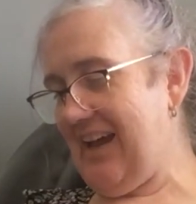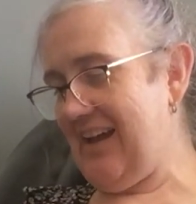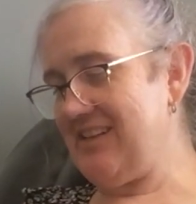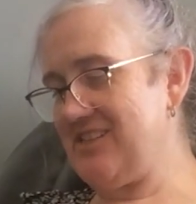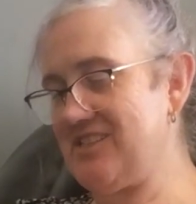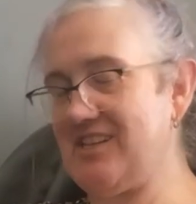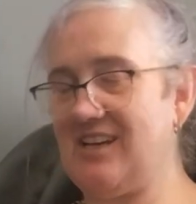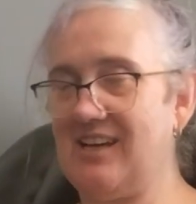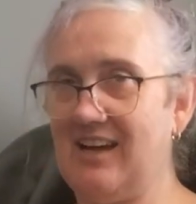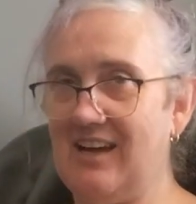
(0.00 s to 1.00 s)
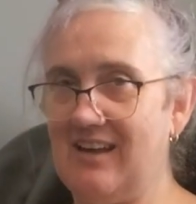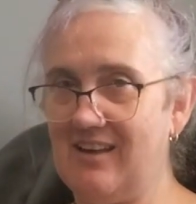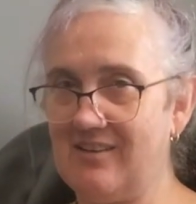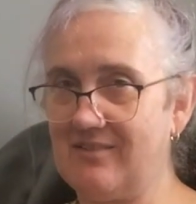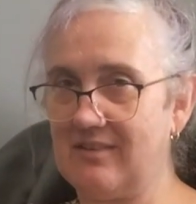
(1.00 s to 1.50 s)
and she
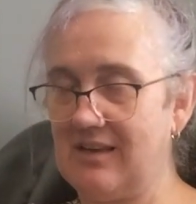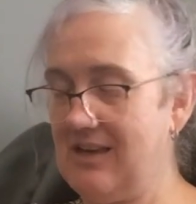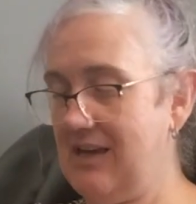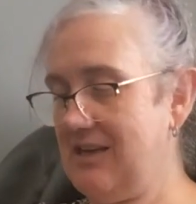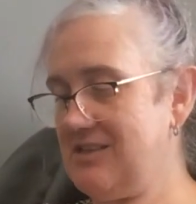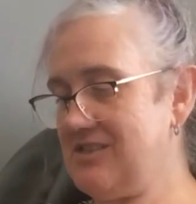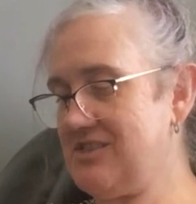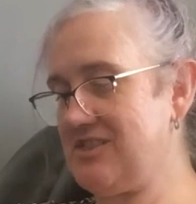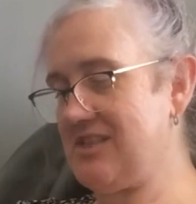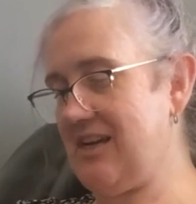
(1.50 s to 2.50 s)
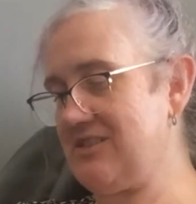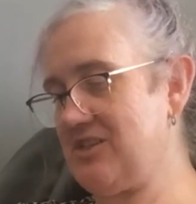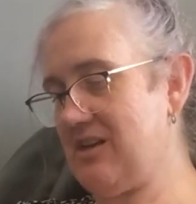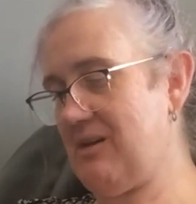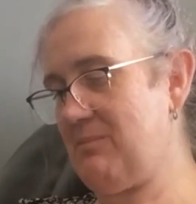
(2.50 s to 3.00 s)
has
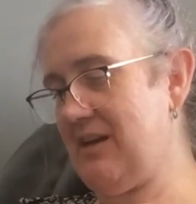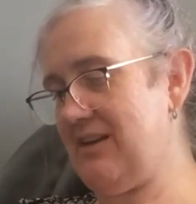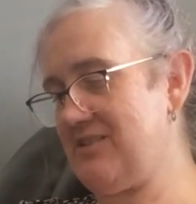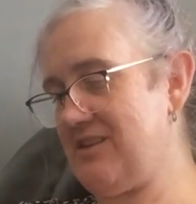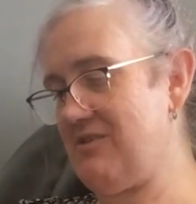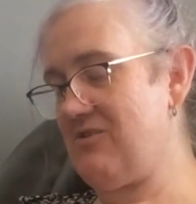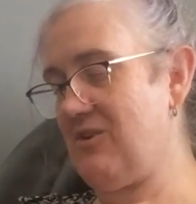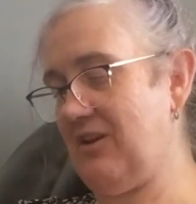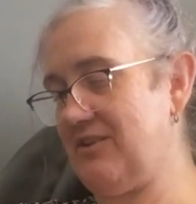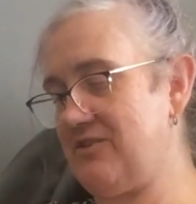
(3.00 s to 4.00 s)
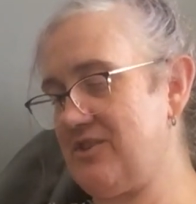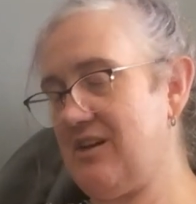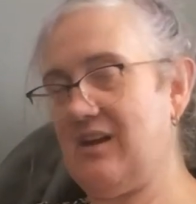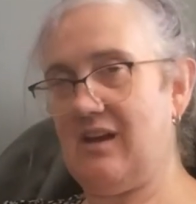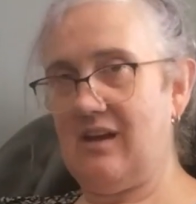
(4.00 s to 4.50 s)
such amazing knowledge
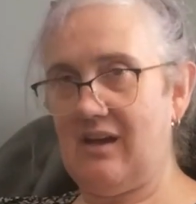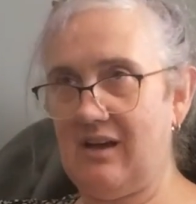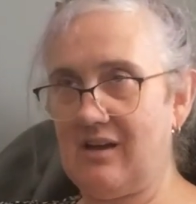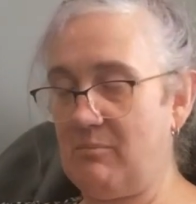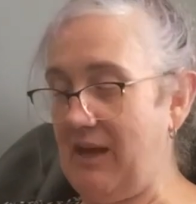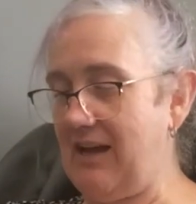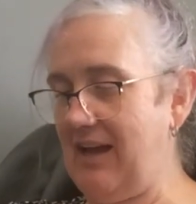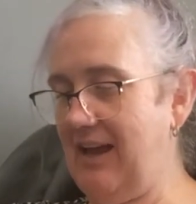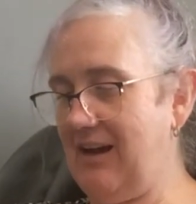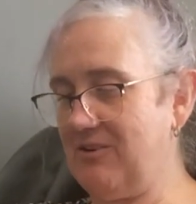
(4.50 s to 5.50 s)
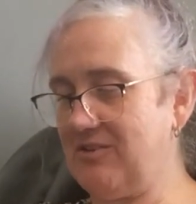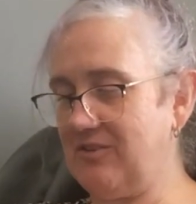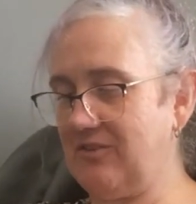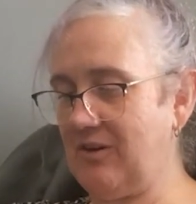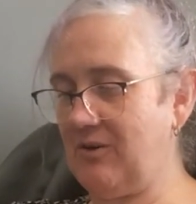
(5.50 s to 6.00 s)
about how to
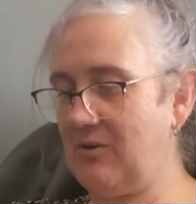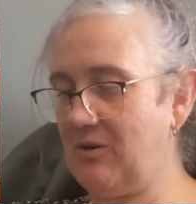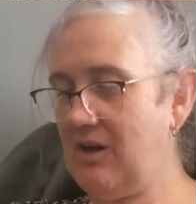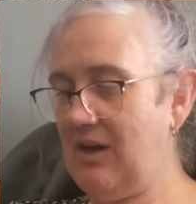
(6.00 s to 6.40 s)
sew.